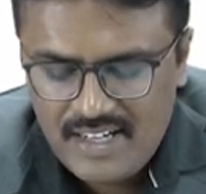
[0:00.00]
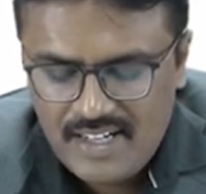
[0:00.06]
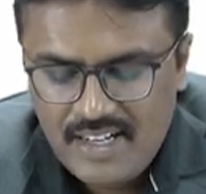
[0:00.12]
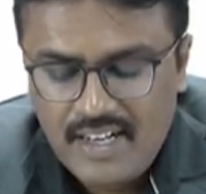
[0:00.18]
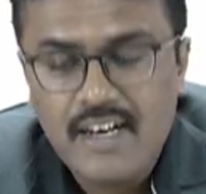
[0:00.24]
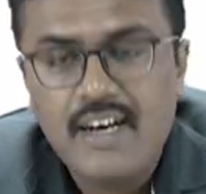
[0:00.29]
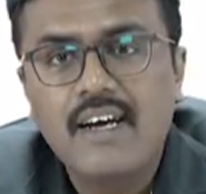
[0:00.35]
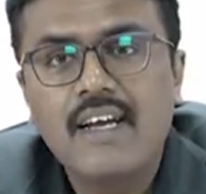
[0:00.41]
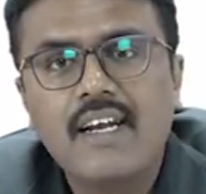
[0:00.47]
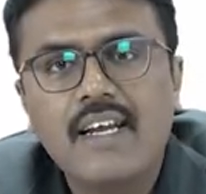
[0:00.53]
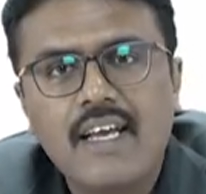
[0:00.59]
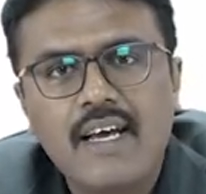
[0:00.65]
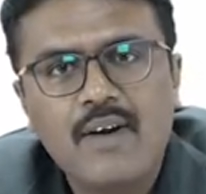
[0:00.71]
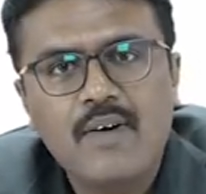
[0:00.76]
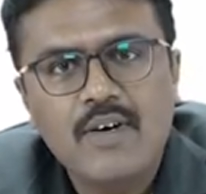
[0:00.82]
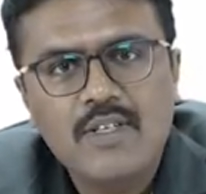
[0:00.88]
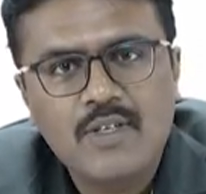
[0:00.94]
It
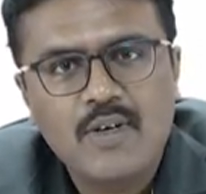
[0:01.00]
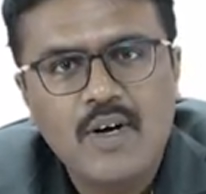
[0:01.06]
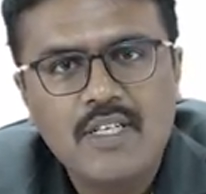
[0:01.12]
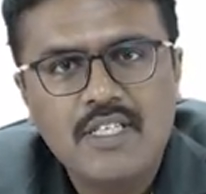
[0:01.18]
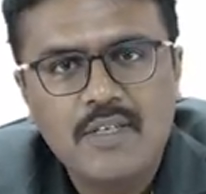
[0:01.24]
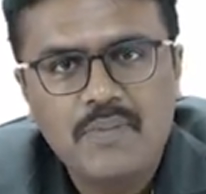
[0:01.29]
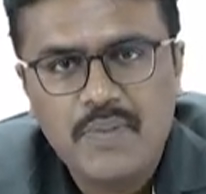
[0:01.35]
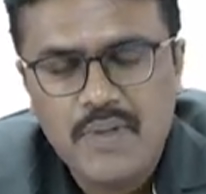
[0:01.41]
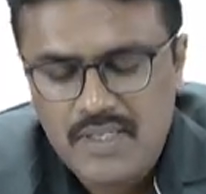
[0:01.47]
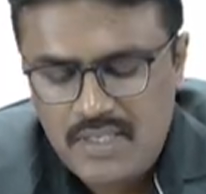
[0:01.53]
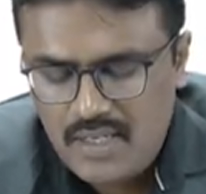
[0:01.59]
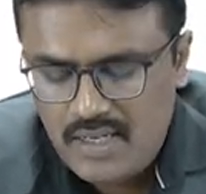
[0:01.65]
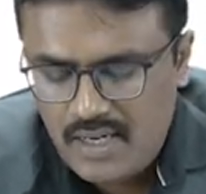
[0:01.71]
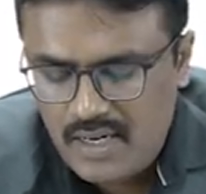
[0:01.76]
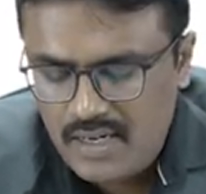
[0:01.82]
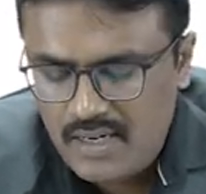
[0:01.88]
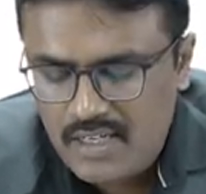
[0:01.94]
can cause
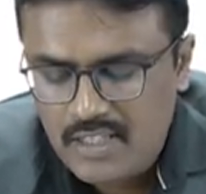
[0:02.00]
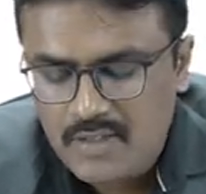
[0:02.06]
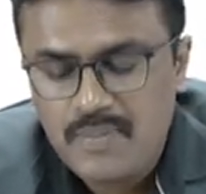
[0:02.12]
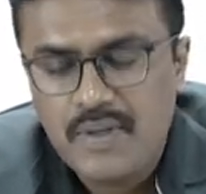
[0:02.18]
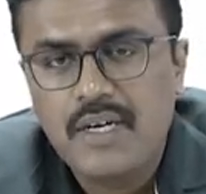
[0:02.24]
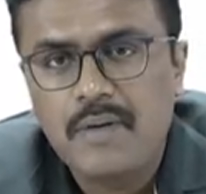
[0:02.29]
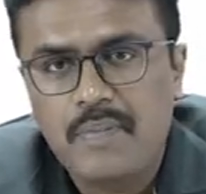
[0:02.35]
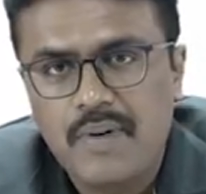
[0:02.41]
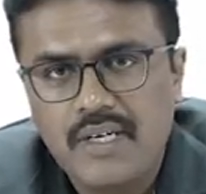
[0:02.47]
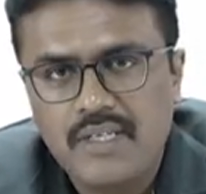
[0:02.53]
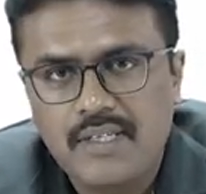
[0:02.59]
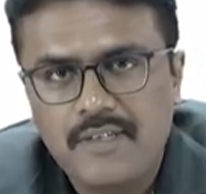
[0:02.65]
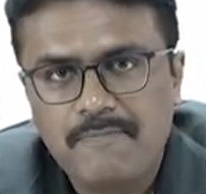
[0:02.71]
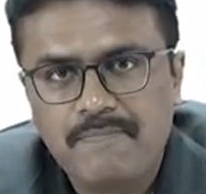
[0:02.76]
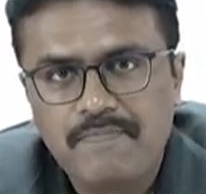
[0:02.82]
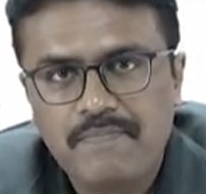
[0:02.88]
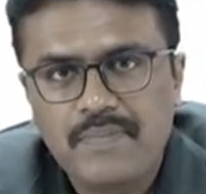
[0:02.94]
constipation and respiratory
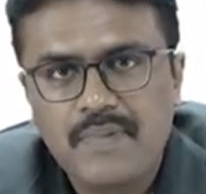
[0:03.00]
depression.